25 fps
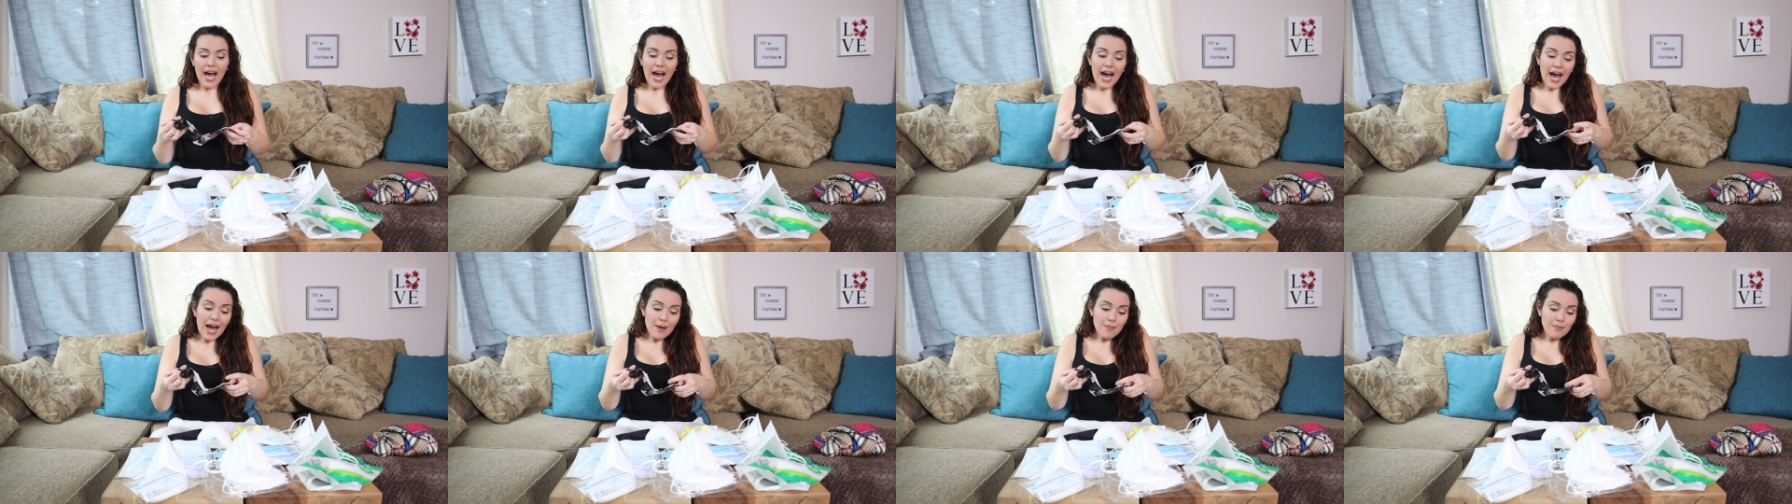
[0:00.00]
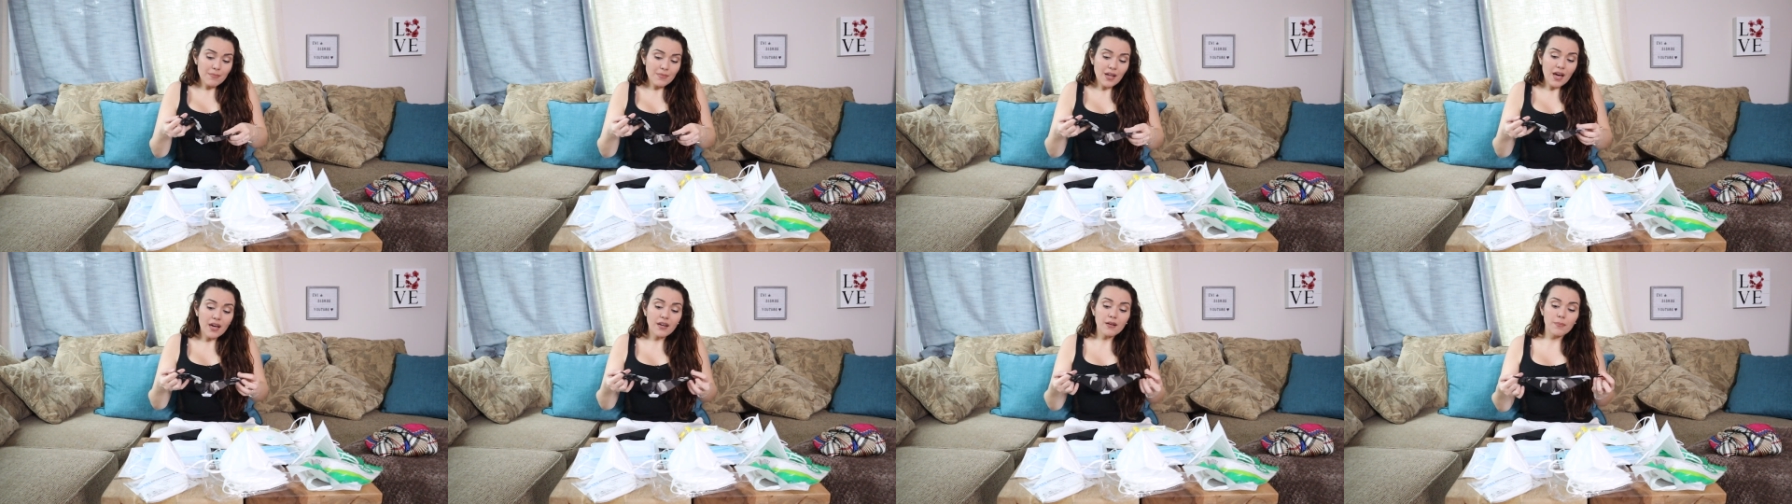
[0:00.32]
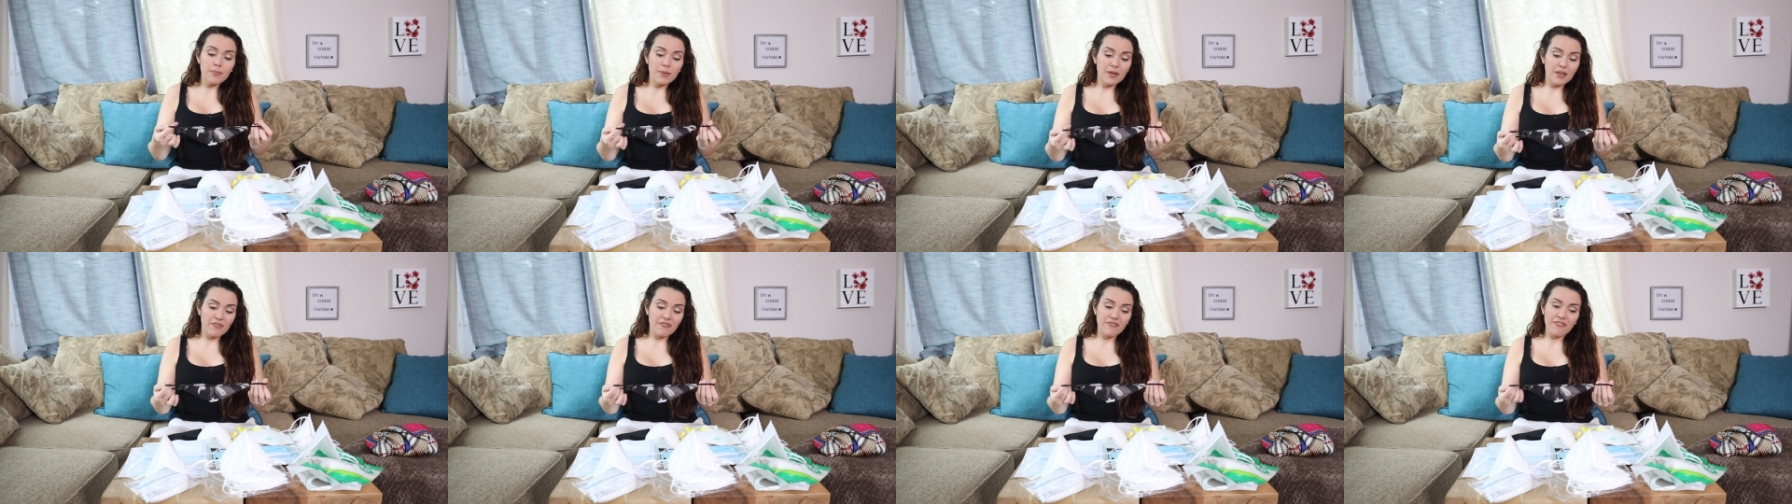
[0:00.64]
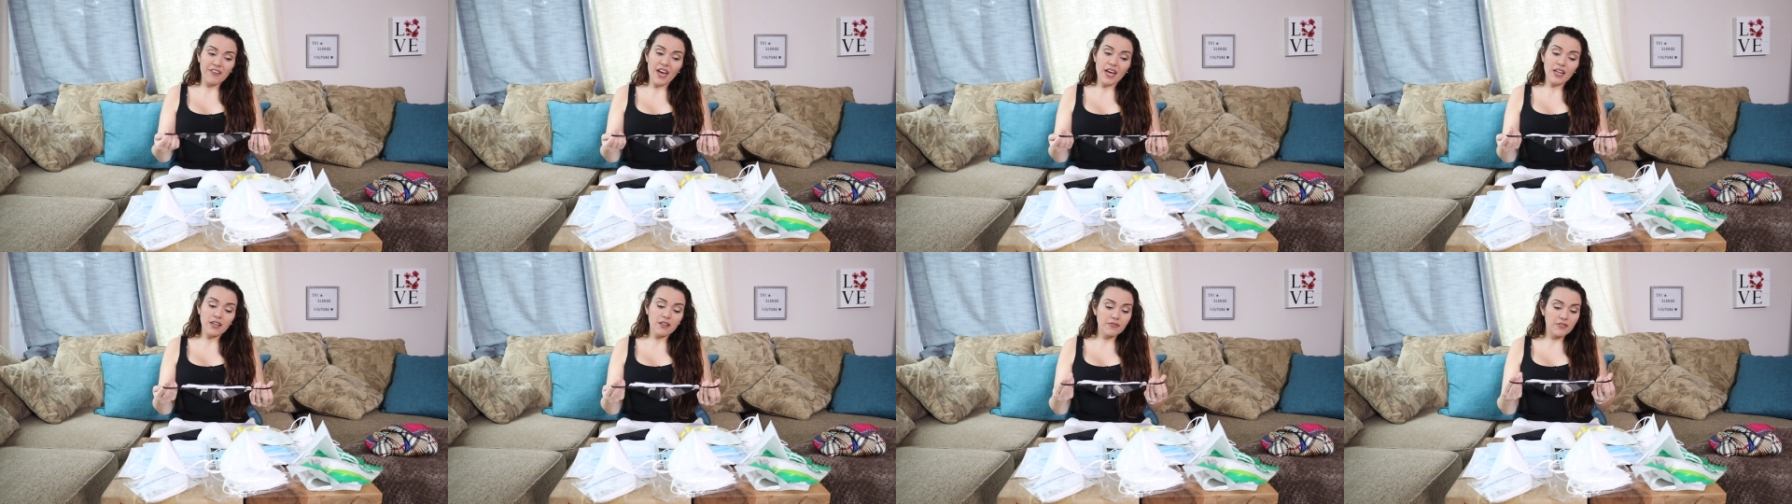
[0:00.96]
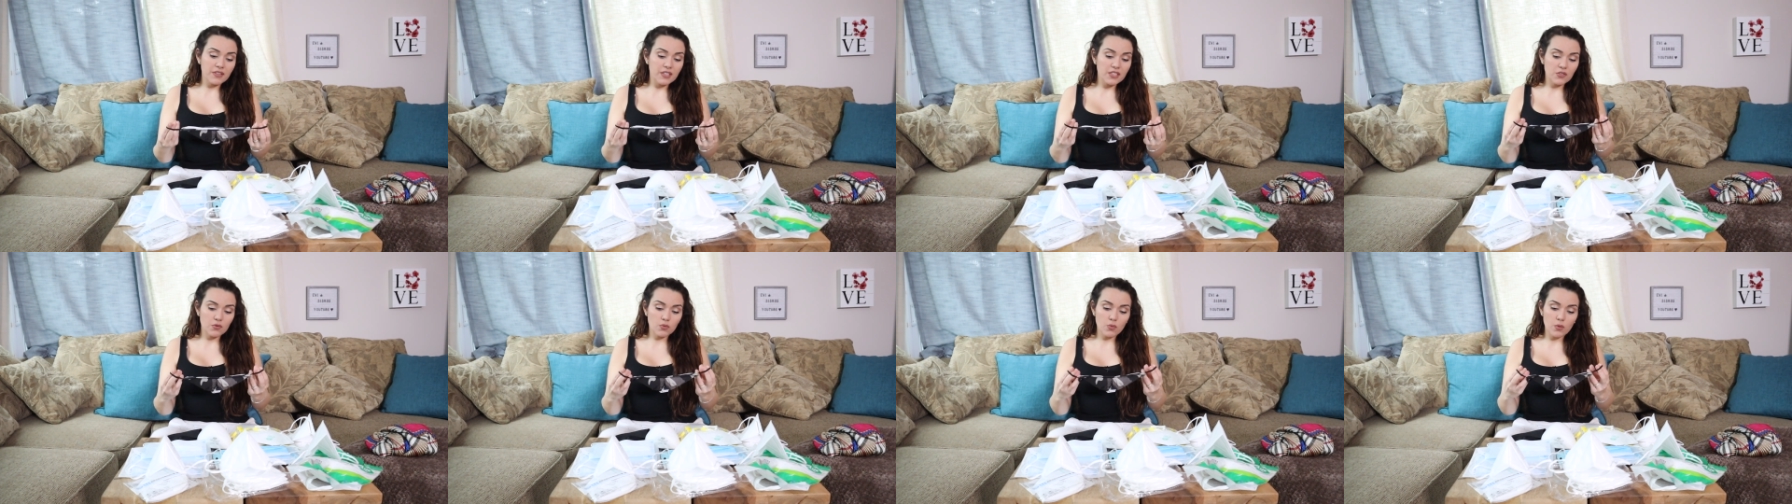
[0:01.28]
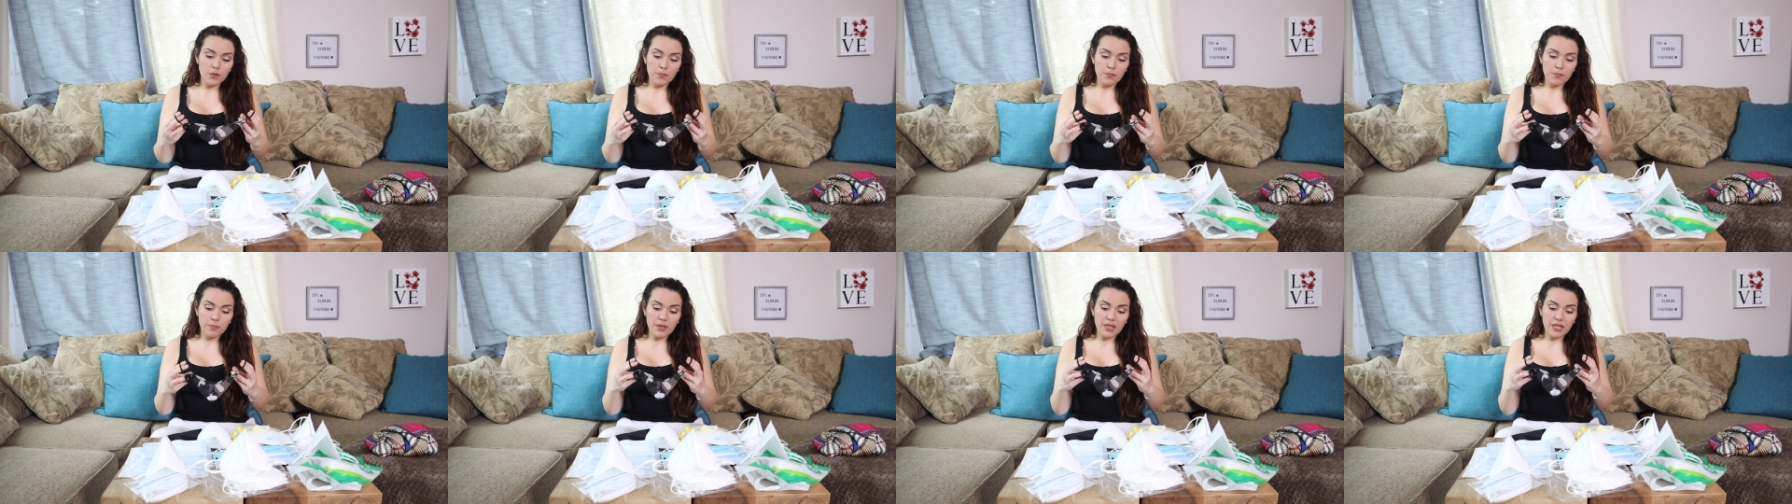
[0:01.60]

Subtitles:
I'm not a big fan of this one